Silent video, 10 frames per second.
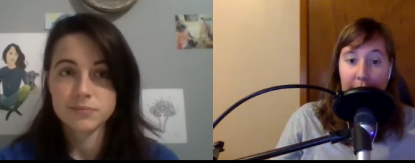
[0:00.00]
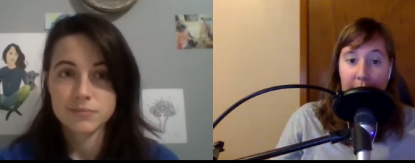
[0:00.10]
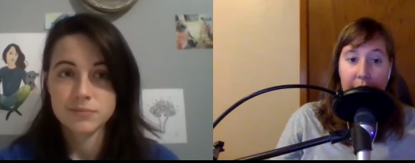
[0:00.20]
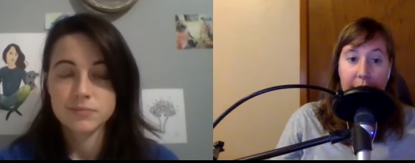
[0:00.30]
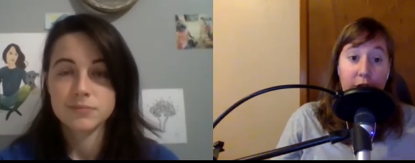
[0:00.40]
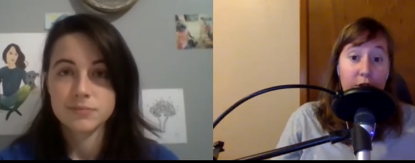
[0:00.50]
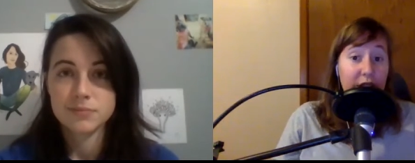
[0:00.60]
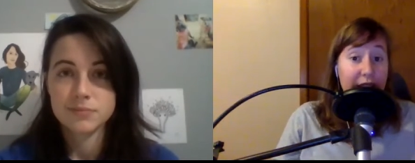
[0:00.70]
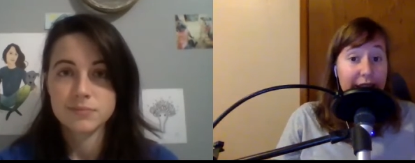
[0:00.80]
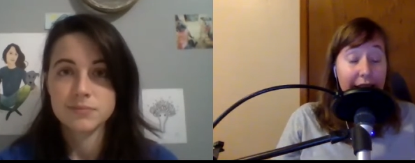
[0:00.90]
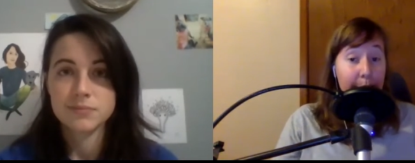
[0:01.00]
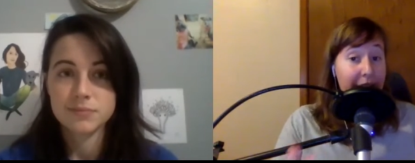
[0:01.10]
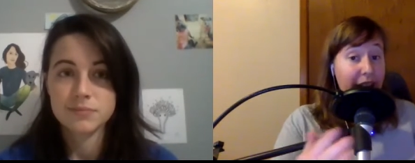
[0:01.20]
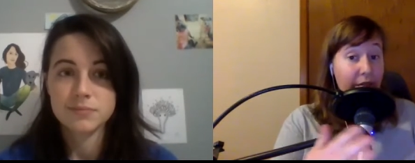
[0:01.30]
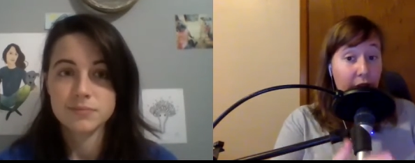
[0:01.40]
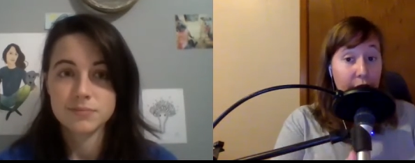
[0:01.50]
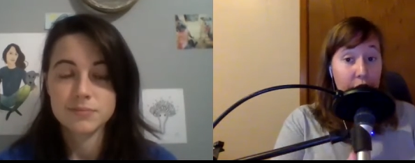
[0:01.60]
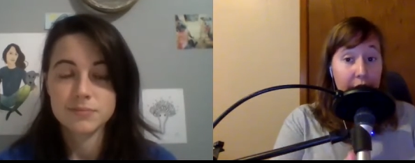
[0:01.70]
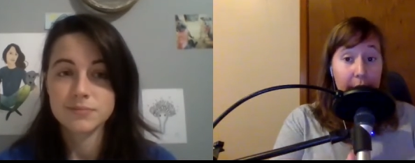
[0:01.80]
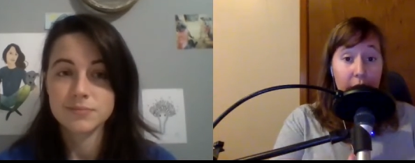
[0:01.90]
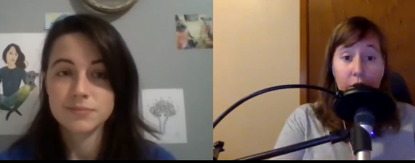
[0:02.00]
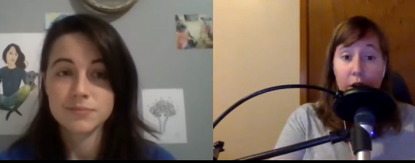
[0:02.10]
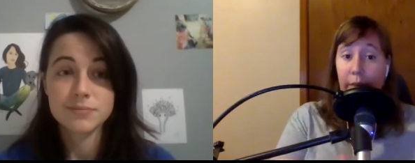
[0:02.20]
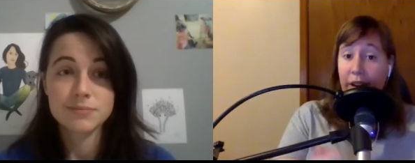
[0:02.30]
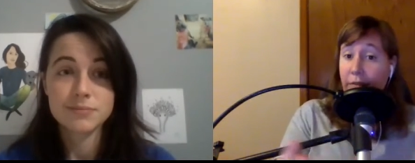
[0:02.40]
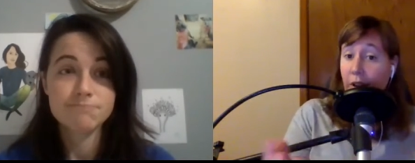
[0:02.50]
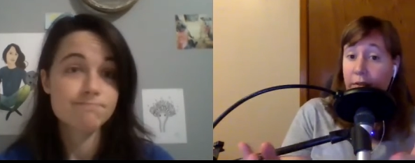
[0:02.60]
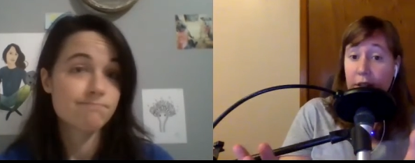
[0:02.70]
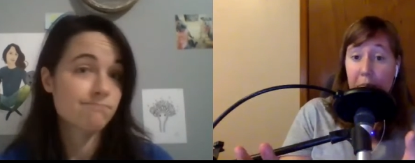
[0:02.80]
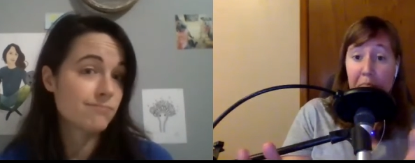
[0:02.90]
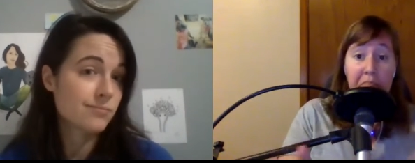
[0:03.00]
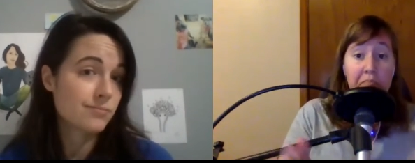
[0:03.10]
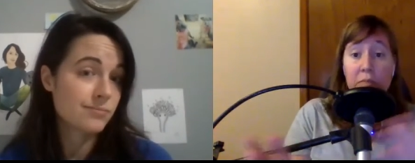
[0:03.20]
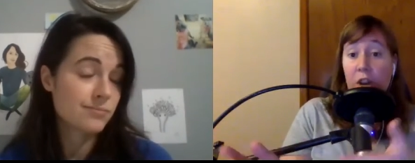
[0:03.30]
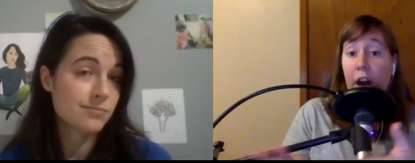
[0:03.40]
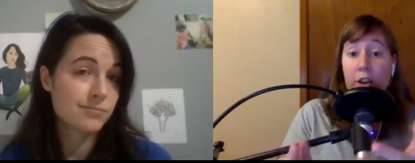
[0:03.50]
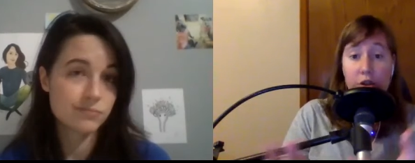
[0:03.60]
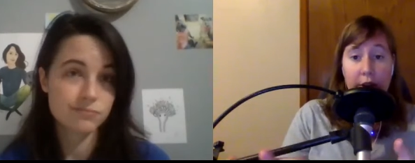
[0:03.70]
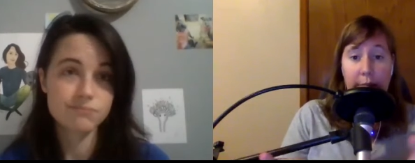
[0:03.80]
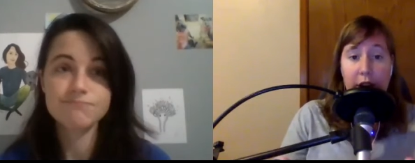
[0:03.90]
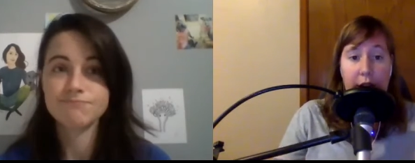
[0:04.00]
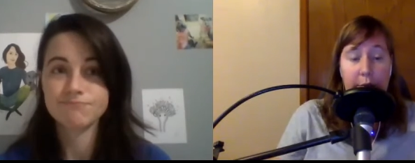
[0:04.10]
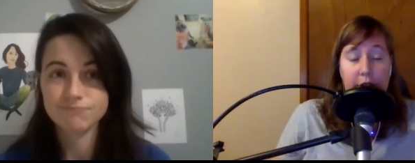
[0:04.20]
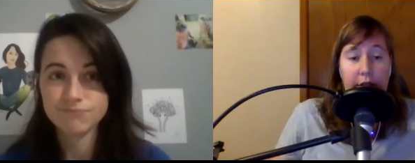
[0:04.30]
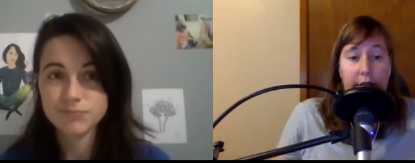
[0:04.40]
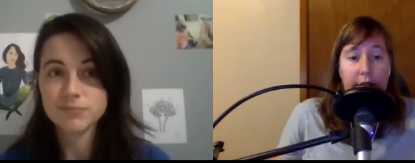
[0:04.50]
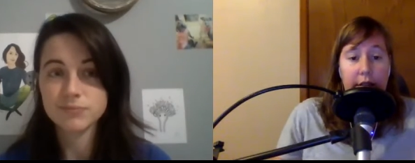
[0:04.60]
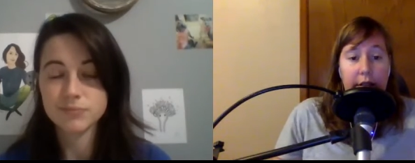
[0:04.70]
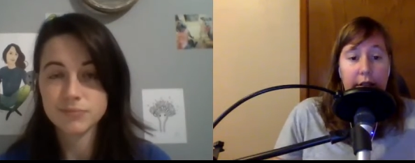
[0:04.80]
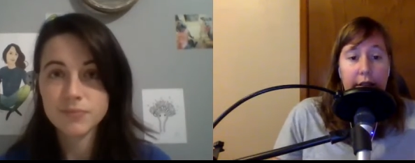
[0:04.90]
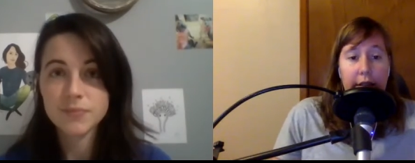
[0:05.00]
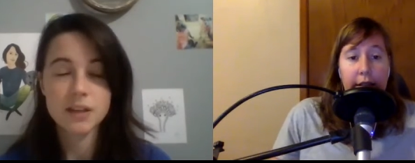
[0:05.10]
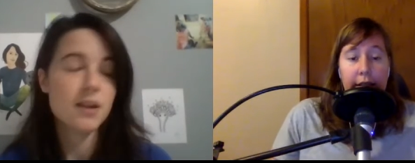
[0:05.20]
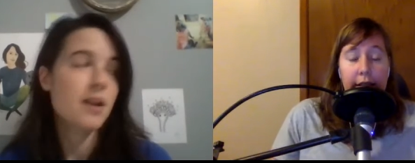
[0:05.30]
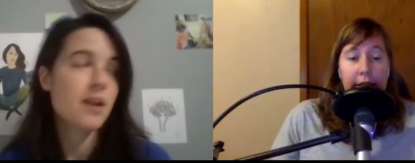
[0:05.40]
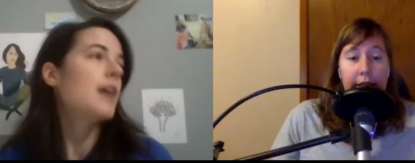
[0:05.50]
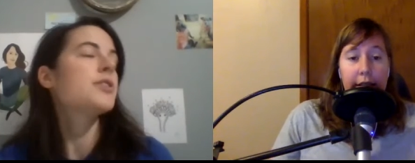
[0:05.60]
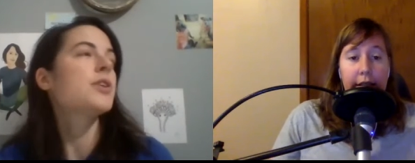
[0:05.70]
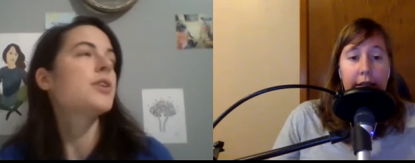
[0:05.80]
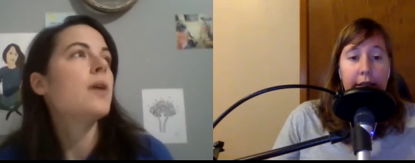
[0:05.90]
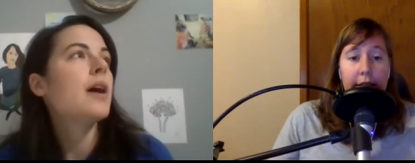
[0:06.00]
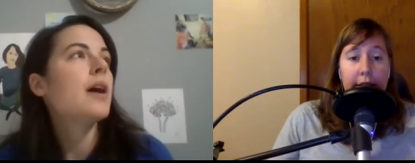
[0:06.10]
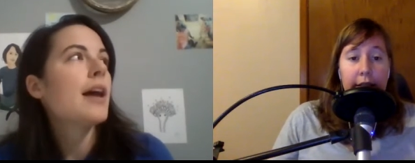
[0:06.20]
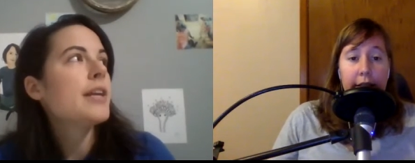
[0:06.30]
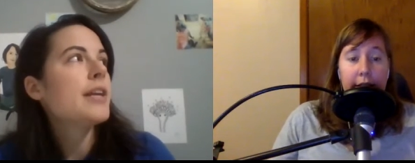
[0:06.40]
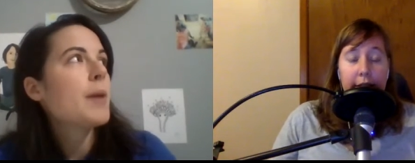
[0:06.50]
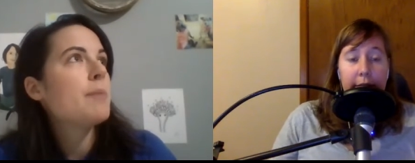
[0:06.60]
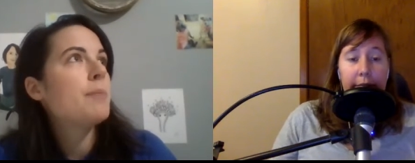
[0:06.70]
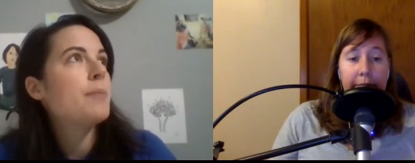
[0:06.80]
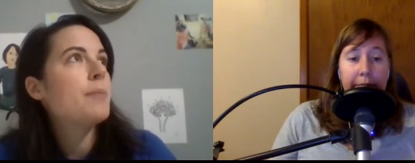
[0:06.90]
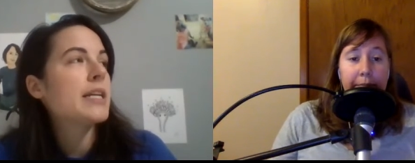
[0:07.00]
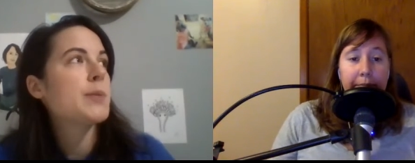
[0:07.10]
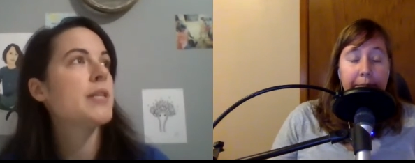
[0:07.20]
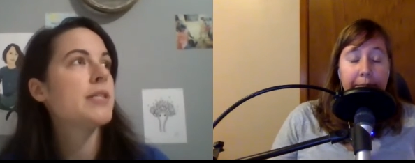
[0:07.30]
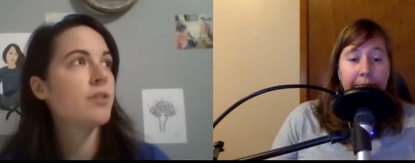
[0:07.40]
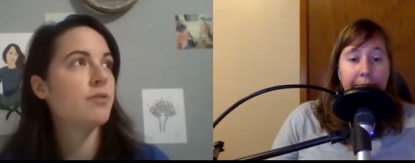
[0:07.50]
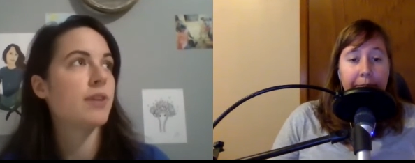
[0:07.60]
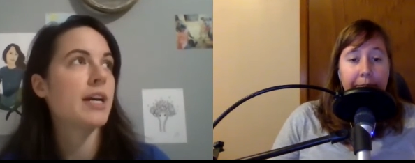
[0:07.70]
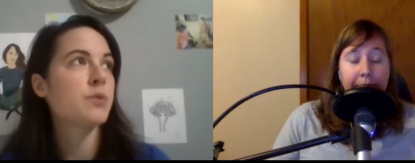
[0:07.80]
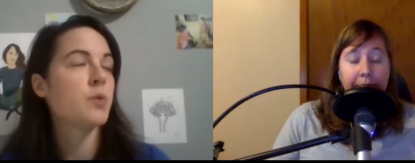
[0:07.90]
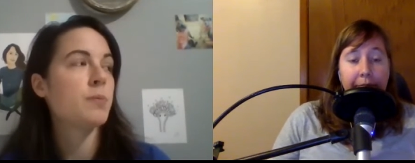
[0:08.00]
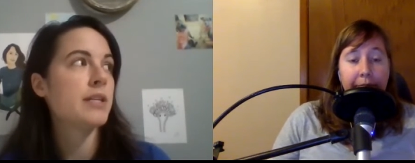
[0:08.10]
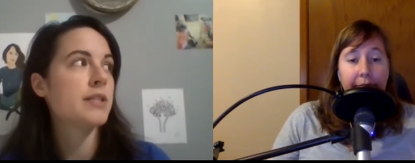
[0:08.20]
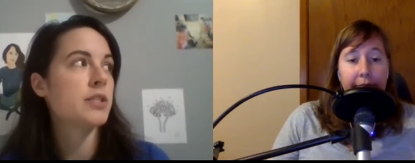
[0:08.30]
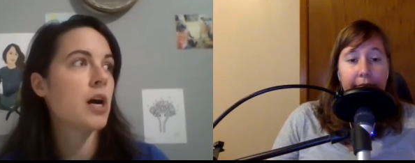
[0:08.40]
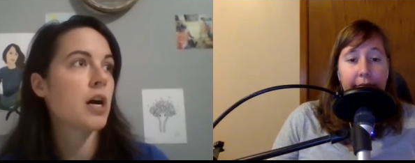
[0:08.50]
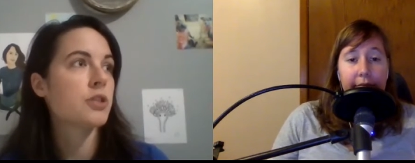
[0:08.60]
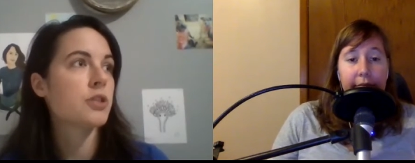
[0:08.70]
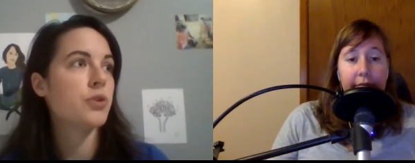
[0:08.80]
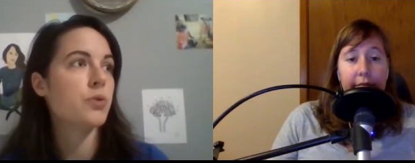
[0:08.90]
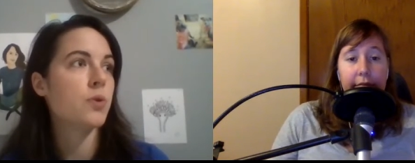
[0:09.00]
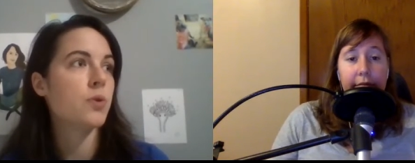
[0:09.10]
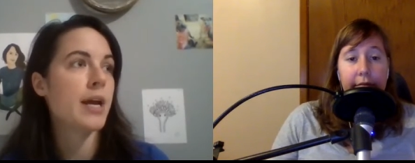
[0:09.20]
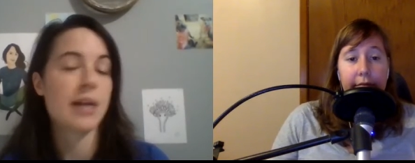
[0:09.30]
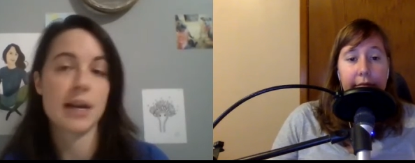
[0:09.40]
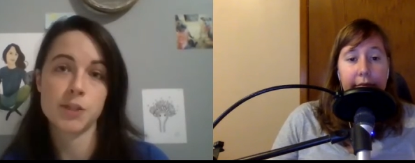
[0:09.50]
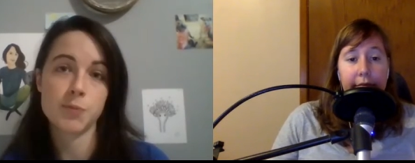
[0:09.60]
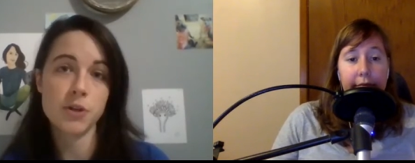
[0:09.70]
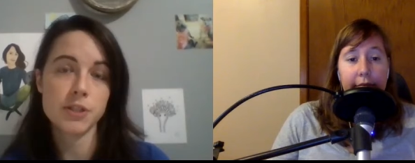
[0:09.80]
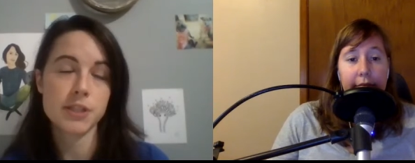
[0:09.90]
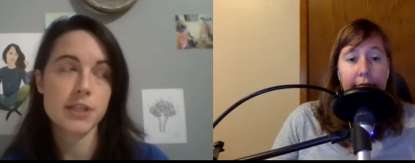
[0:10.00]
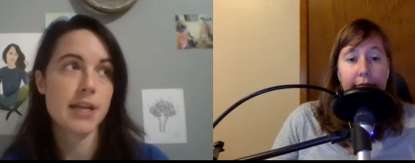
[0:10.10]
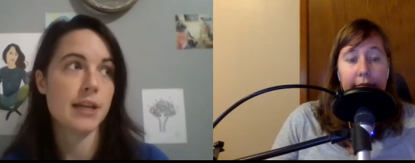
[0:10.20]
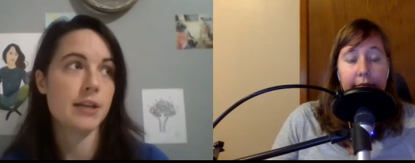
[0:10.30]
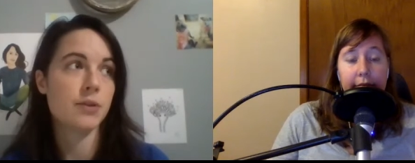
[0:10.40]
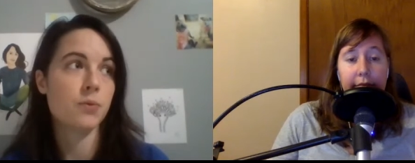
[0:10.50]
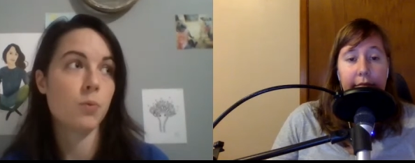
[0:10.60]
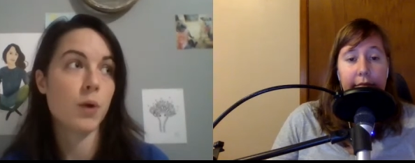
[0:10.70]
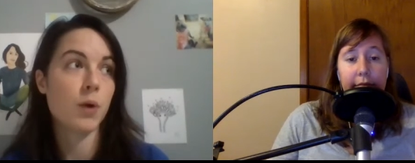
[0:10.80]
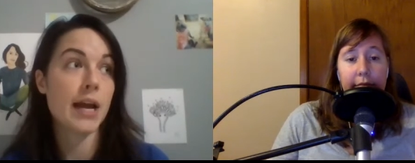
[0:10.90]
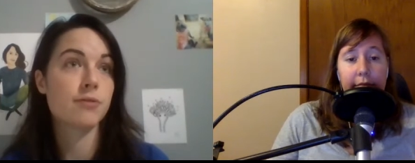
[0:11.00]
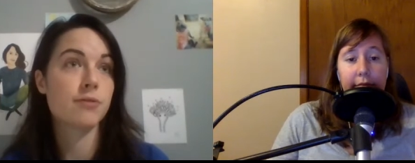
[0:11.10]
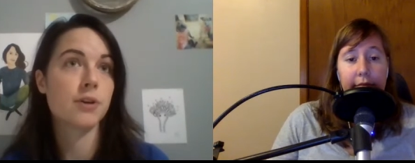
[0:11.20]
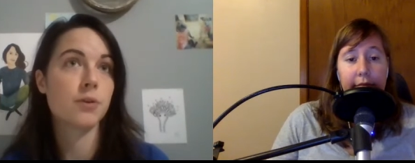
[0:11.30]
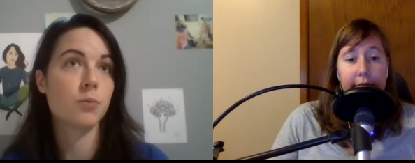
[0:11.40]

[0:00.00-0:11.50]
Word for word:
Speaker 1: mental health? And you just said it might involve treatment or it might involve some non treatment options.
Speaker 2: So, I think my biggest piece of advice would be to talk to an expert in whatever